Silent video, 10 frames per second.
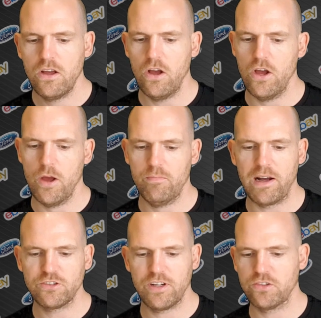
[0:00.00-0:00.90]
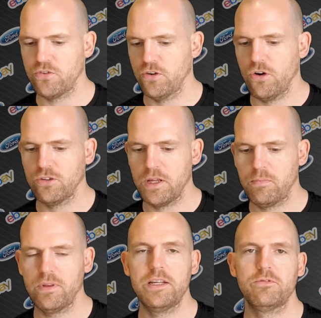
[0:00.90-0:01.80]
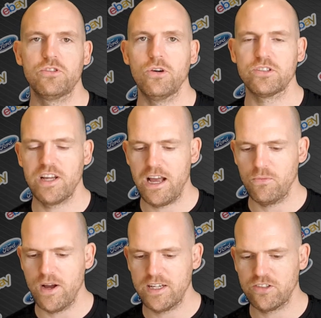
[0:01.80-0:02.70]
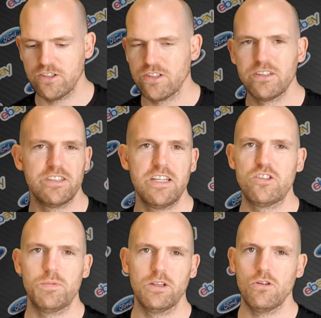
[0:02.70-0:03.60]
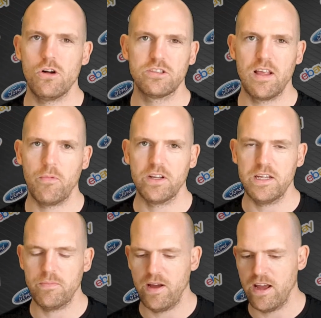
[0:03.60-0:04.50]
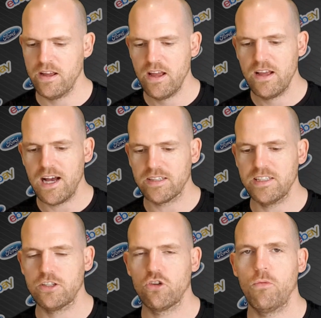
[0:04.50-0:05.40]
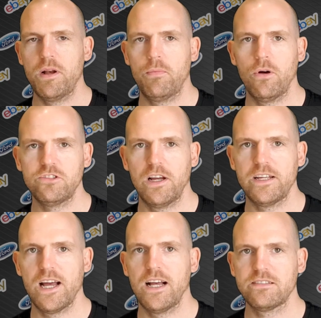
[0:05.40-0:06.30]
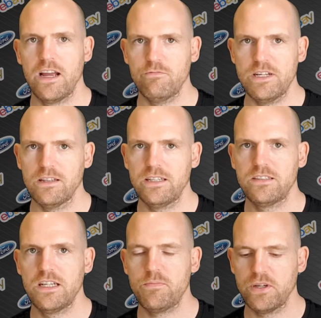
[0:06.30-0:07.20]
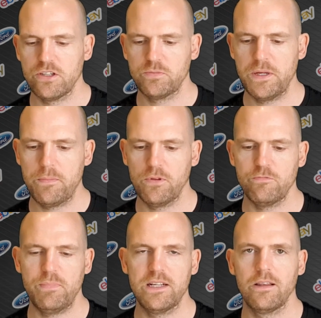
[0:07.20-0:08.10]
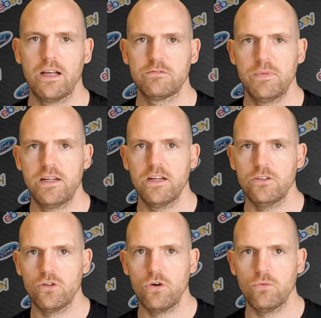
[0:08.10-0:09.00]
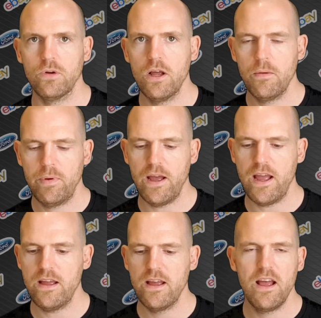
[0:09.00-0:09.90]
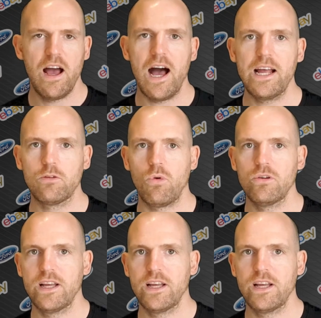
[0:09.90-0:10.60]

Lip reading: bank transfer only, please no time wasters. There seems to be loads of them on eBay. I see so many project cars get relisted because people have bid last minute and don't pay. I had one